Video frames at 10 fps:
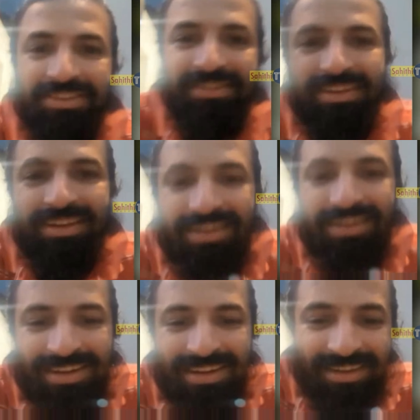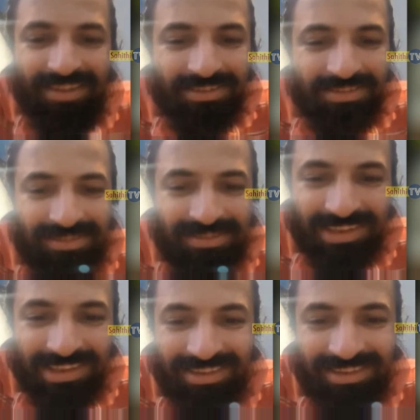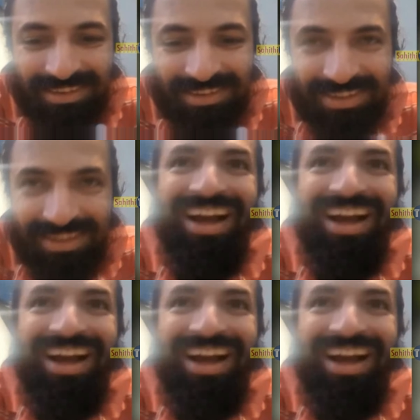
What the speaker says: tummy and whatever.